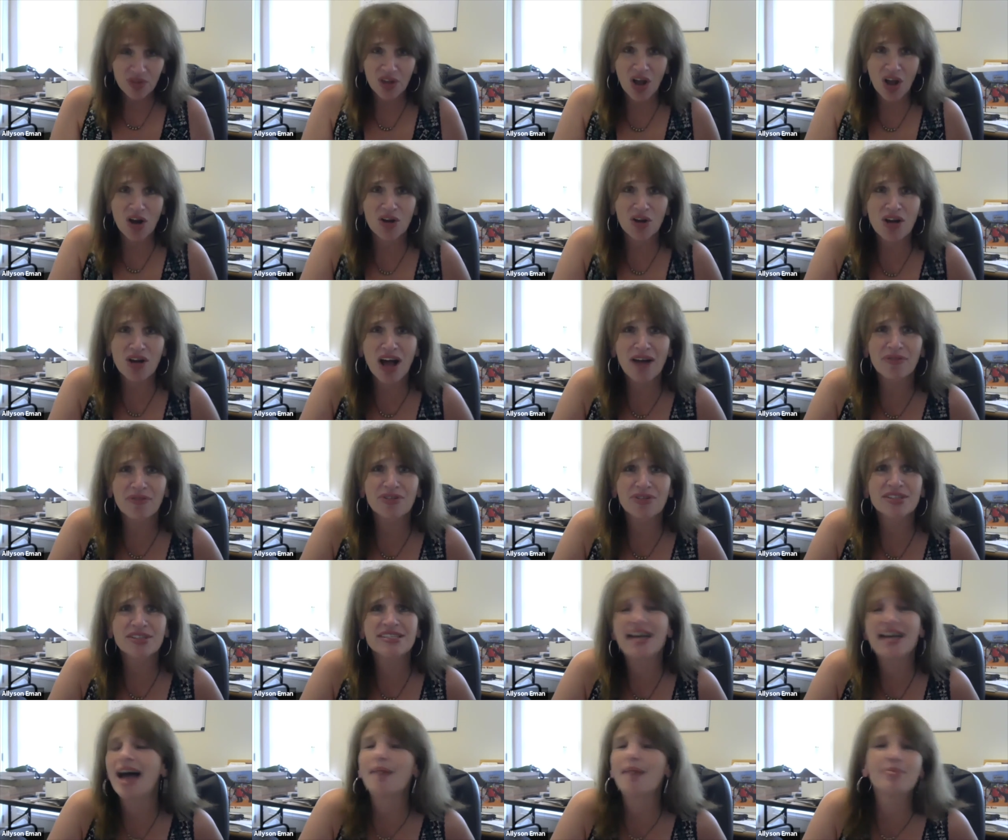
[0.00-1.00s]
Our
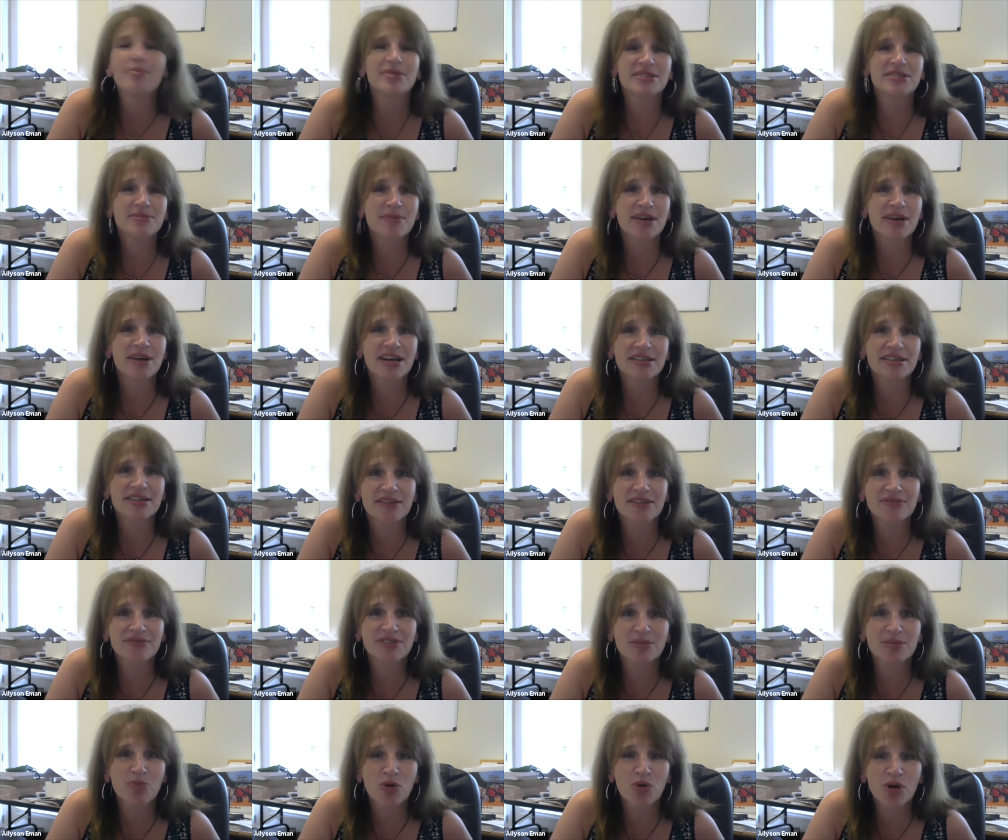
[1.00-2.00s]
conference happens because of
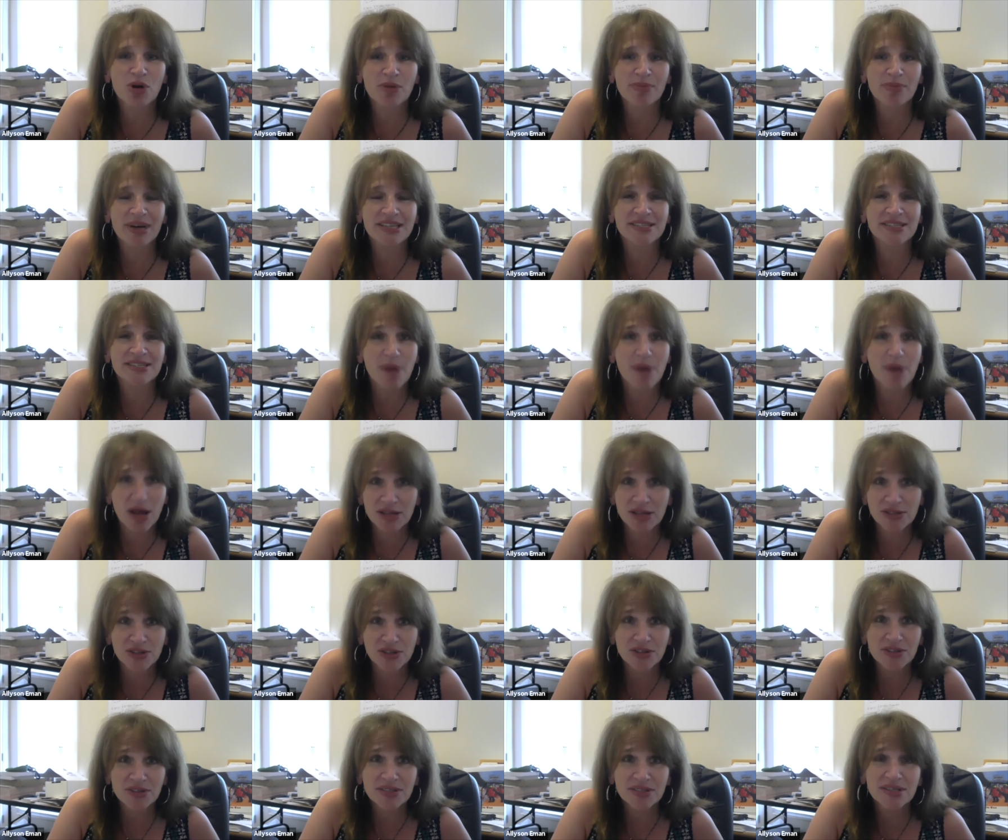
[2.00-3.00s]
support by
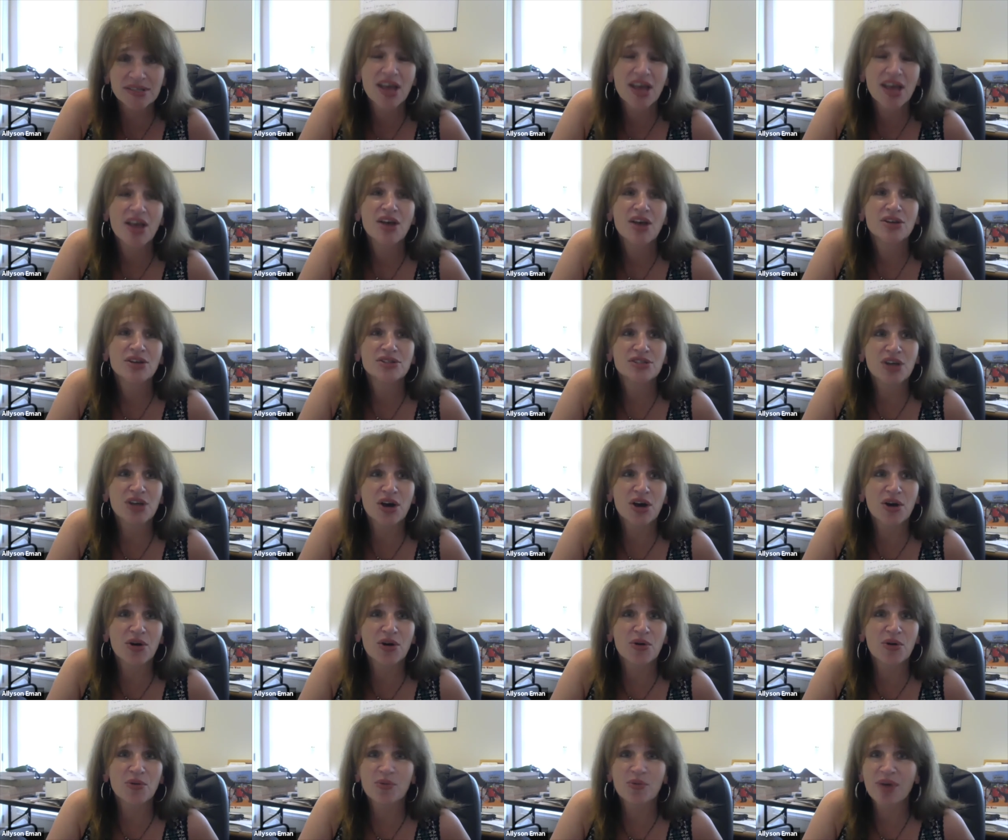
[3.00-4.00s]
sponsors.
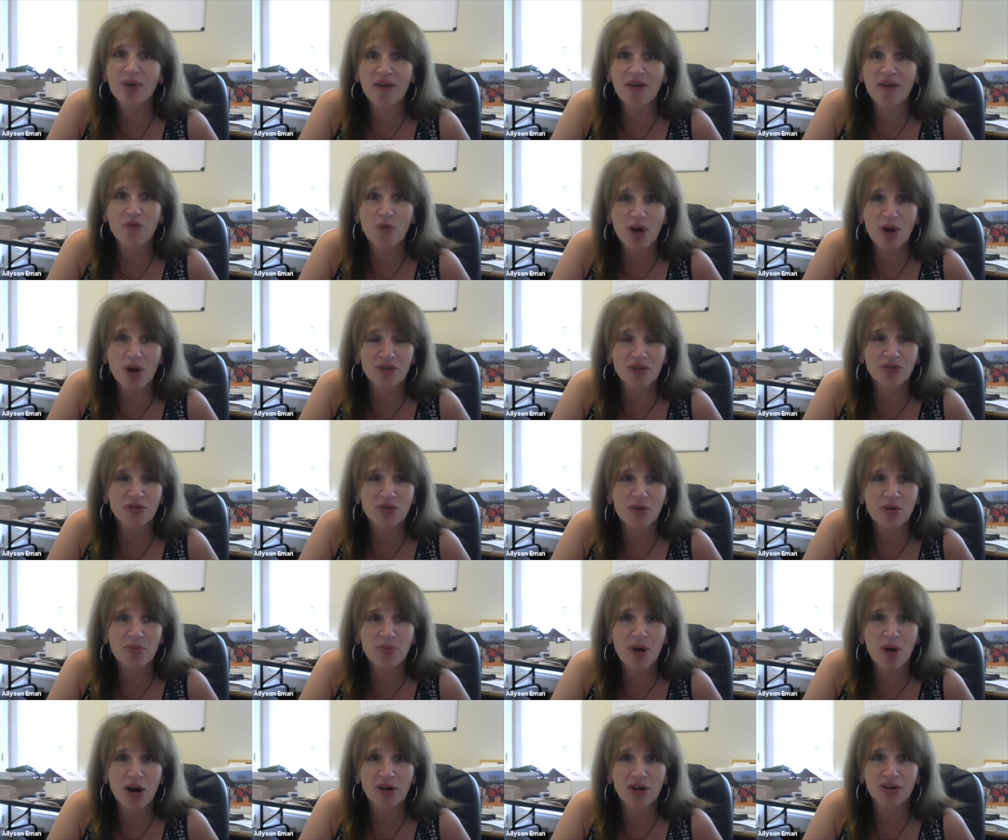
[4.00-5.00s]
So we have wonderful
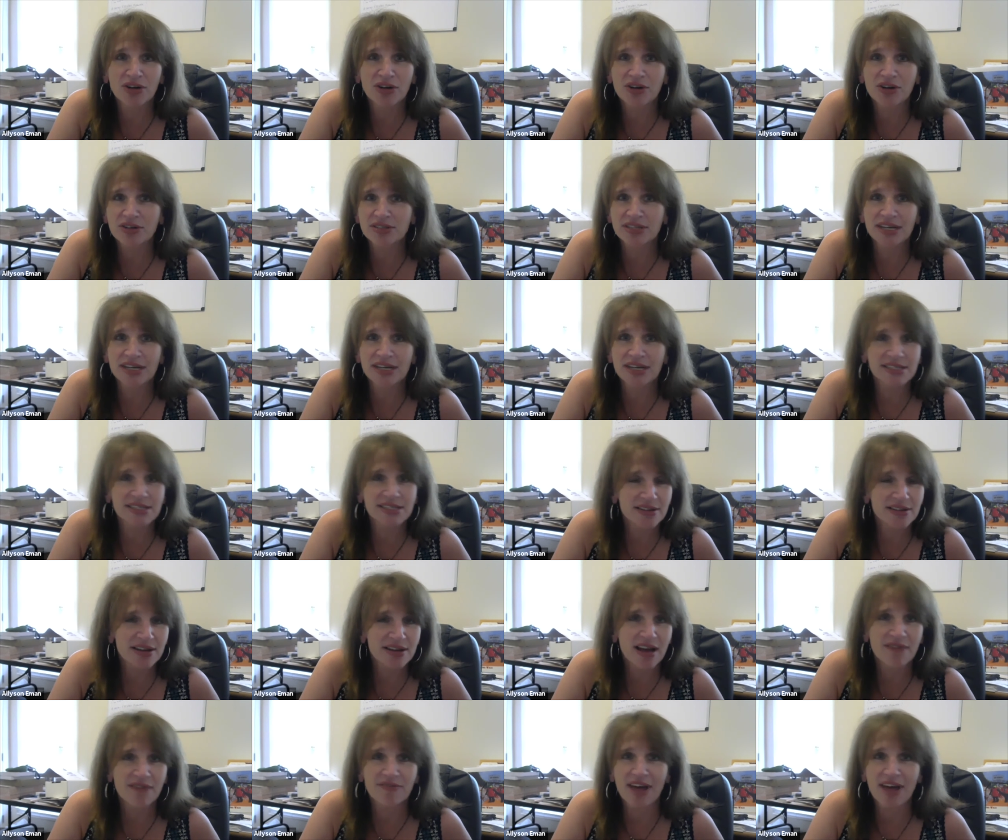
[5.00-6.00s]
partners like
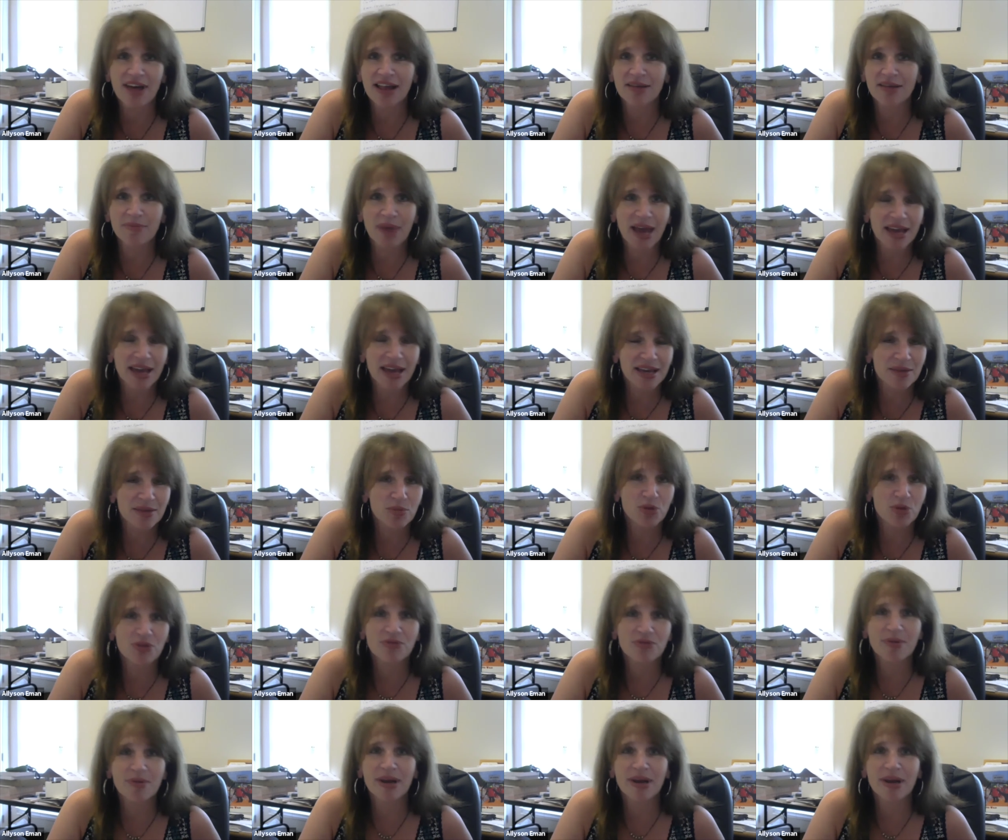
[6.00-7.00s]
Silicon Valley Bank and
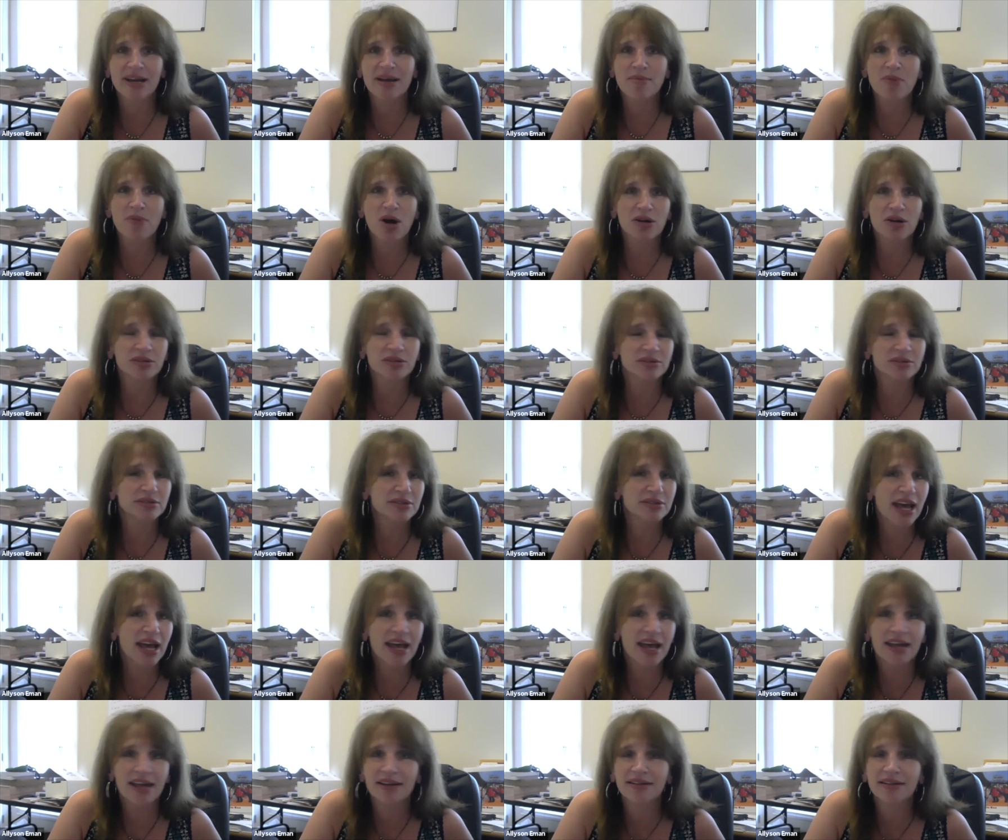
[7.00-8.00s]
Morse Manning & Martin,
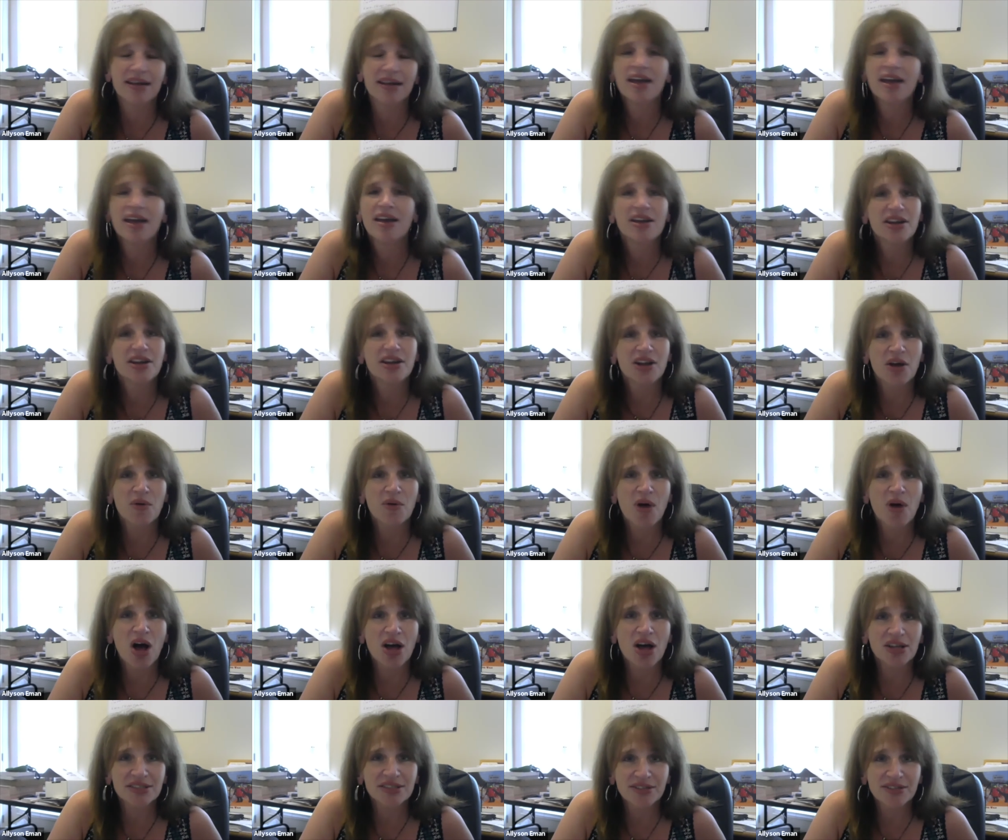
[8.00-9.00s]
and
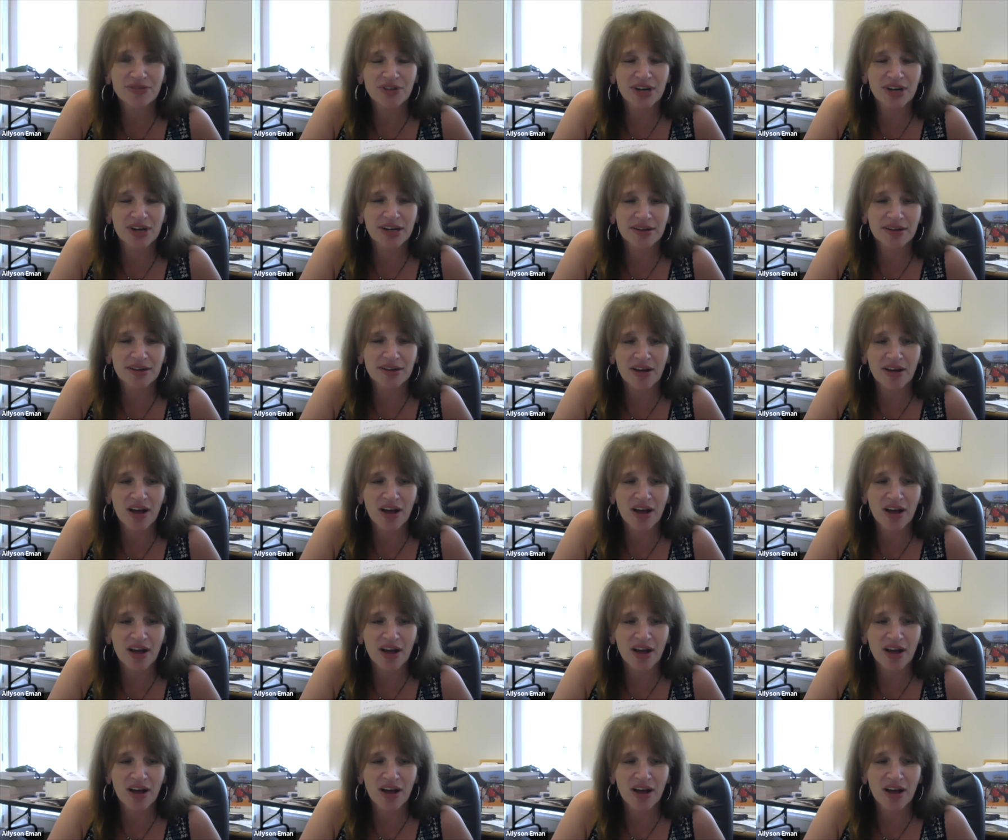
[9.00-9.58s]
all different